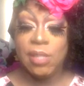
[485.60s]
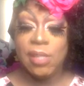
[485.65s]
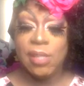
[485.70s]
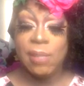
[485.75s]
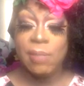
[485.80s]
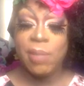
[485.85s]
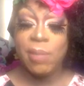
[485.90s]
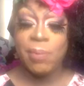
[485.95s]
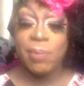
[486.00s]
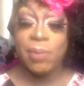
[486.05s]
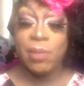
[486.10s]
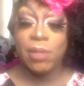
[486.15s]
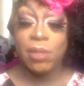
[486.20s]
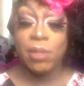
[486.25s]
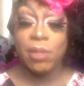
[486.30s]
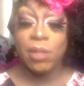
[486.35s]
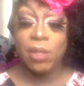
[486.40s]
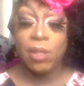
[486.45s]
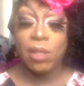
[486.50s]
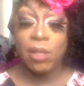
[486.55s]
Some
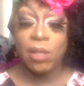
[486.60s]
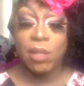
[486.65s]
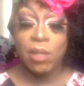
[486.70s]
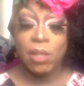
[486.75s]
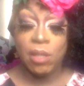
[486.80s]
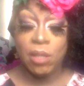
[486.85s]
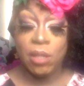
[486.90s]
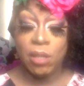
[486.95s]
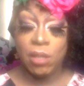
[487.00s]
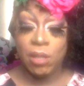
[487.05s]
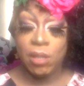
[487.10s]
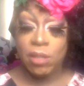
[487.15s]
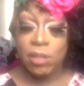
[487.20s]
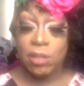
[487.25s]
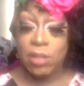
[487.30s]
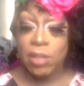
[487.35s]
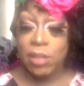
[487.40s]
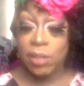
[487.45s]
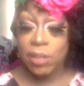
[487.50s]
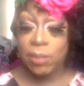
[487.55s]
people
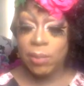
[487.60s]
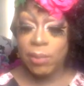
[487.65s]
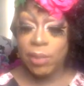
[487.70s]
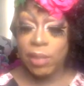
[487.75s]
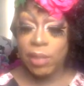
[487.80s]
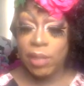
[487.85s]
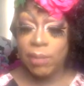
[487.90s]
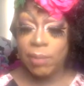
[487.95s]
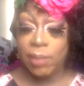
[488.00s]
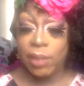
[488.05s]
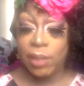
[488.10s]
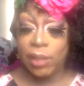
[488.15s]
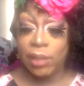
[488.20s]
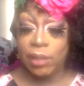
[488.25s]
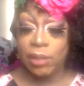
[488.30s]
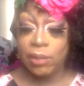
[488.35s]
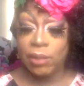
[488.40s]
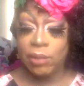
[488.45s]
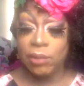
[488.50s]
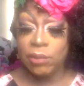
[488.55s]
said they were
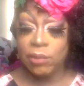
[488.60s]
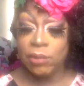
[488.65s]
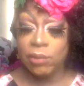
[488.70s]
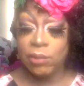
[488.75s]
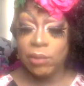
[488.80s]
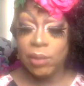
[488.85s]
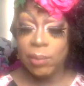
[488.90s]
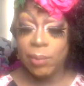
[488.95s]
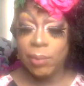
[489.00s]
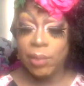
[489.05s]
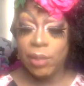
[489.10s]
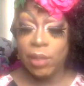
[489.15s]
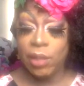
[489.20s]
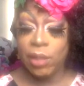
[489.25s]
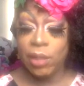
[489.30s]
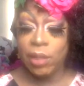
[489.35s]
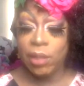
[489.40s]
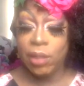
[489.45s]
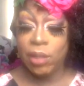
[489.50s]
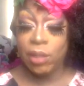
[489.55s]
coming but
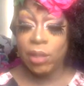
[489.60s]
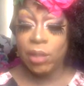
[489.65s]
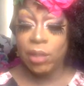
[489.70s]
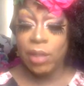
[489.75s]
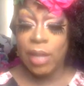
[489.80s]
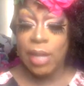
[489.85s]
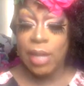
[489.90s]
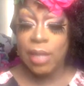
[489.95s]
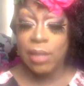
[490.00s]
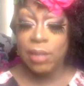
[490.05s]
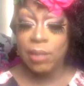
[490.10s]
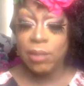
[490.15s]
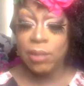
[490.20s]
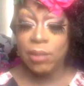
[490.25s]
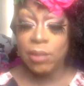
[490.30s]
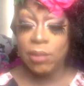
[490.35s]
aren't on yet.